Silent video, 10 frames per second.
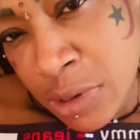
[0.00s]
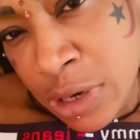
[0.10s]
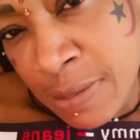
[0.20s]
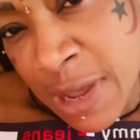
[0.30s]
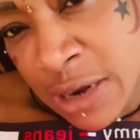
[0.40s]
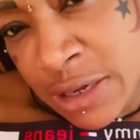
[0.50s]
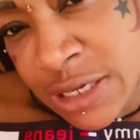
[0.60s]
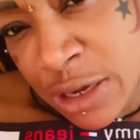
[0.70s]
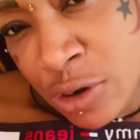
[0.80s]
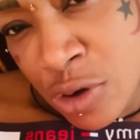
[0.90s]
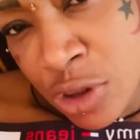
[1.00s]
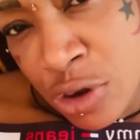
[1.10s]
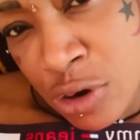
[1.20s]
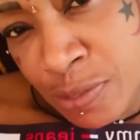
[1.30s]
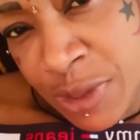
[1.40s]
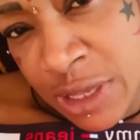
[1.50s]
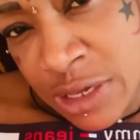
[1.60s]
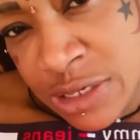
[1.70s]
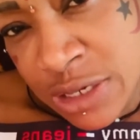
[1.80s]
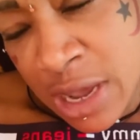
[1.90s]
they might not take down your
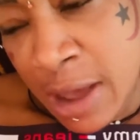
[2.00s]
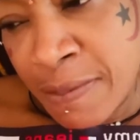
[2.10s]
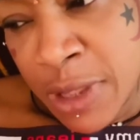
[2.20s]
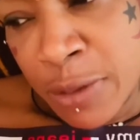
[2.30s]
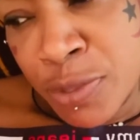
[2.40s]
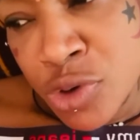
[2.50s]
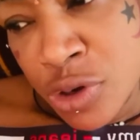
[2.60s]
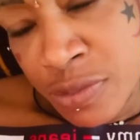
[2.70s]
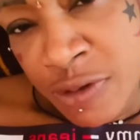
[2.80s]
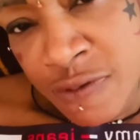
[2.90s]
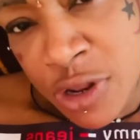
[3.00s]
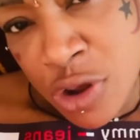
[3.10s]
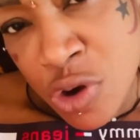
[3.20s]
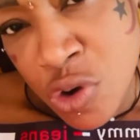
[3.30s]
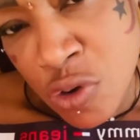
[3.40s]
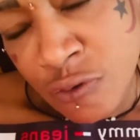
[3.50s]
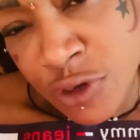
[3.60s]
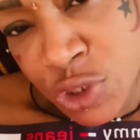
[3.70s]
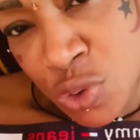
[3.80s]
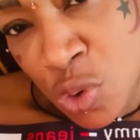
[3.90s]
page and me put up the video now
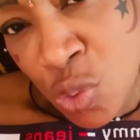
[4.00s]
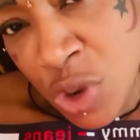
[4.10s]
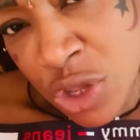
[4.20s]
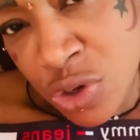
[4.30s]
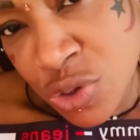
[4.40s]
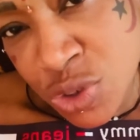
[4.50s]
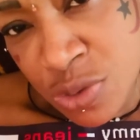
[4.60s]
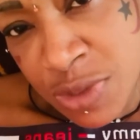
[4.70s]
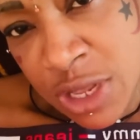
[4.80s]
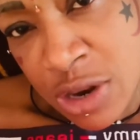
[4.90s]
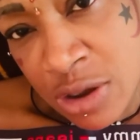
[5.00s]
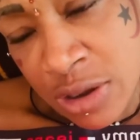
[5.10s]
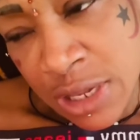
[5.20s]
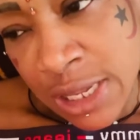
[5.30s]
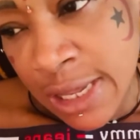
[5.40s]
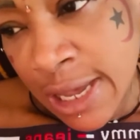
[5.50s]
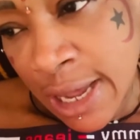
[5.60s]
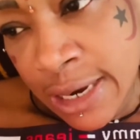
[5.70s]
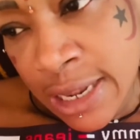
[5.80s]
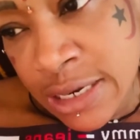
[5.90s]
for sure what you do to me, you know,
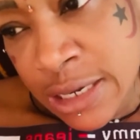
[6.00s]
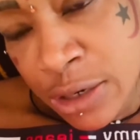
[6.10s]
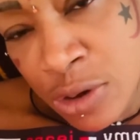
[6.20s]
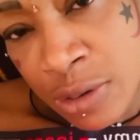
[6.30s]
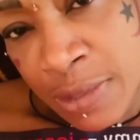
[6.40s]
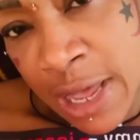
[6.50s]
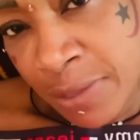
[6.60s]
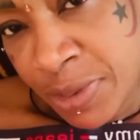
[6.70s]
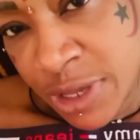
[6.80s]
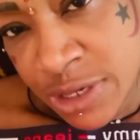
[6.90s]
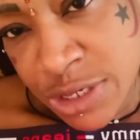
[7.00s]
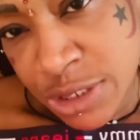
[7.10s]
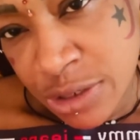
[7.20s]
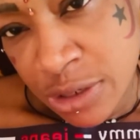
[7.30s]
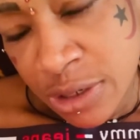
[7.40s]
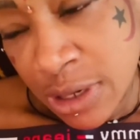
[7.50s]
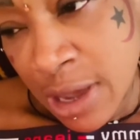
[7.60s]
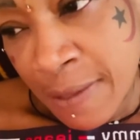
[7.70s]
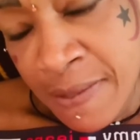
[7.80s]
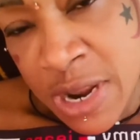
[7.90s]
and then take down my page.
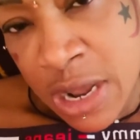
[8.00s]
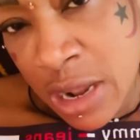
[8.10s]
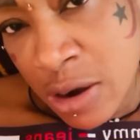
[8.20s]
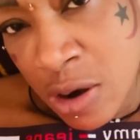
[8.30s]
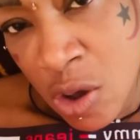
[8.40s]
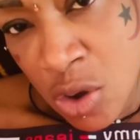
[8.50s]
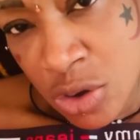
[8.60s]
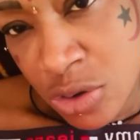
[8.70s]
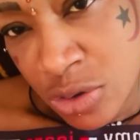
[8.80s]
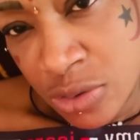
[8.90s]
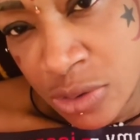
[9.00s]
Come in on a lock.